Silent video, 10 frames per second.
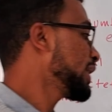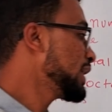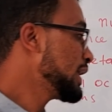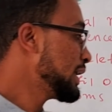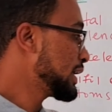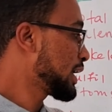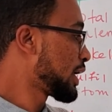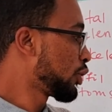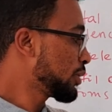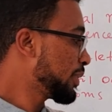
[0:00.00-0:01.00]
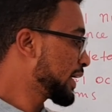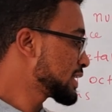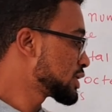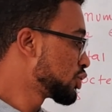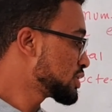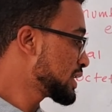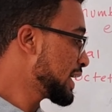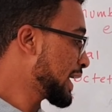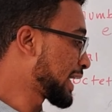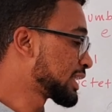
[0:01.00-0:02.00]
many lone pairs do you
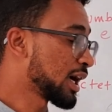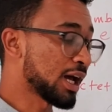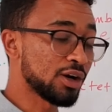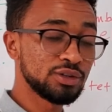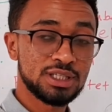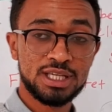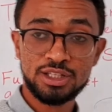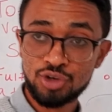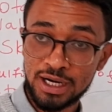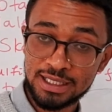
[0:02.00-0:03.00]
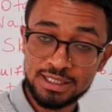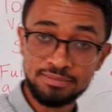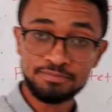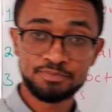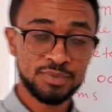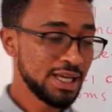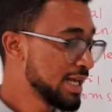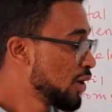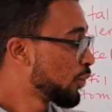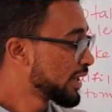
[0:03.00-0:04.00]
see around the central atom?
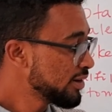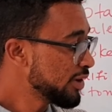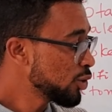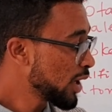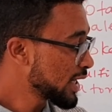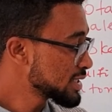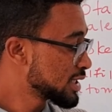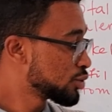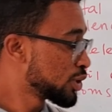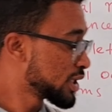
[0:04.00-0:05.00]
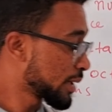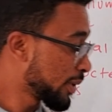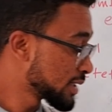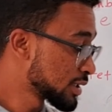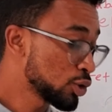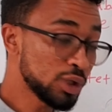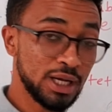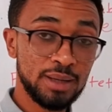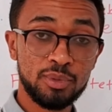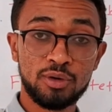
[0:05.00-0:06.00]
Whenever you are asked to determine the total
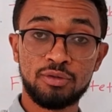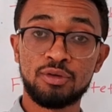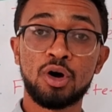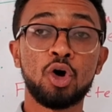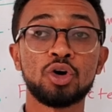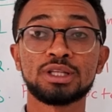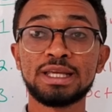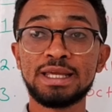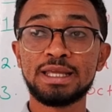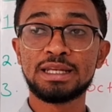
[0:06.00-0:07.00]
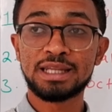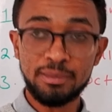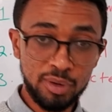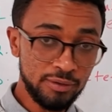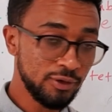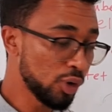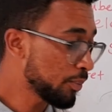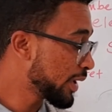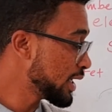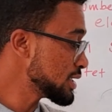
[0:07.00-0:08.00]
number of, or the number of lone
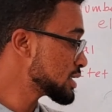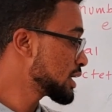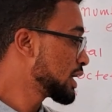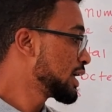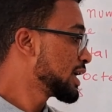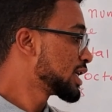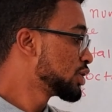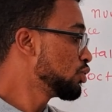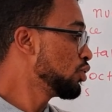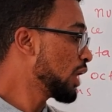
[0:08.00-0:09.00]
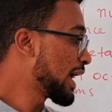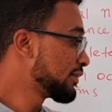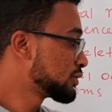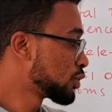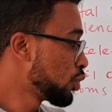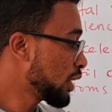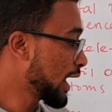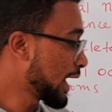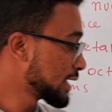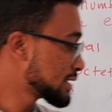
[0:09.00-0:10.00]
pairs, you have to look
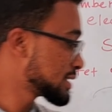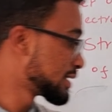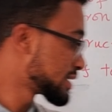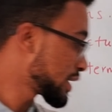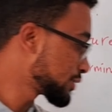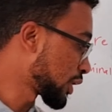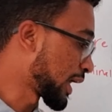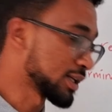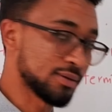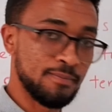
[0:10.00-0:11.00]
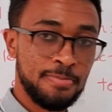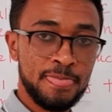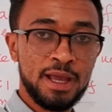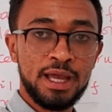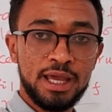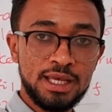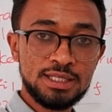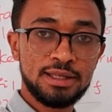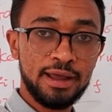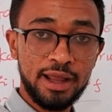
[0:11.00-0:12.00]
at the central atom.
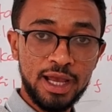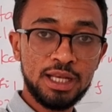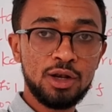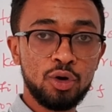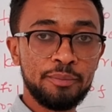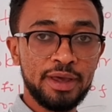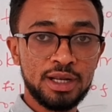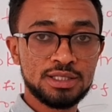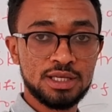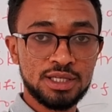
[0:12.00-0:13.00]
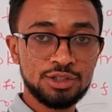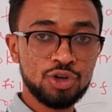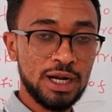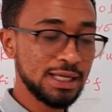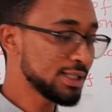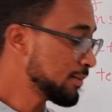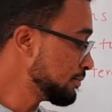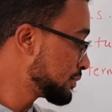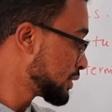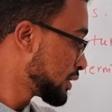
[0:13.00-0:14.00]
Is there any lone pair in the central
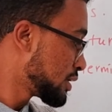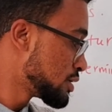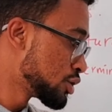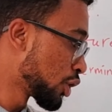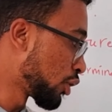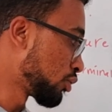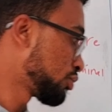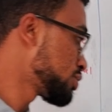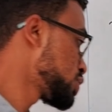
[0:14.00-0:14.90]
atom? No.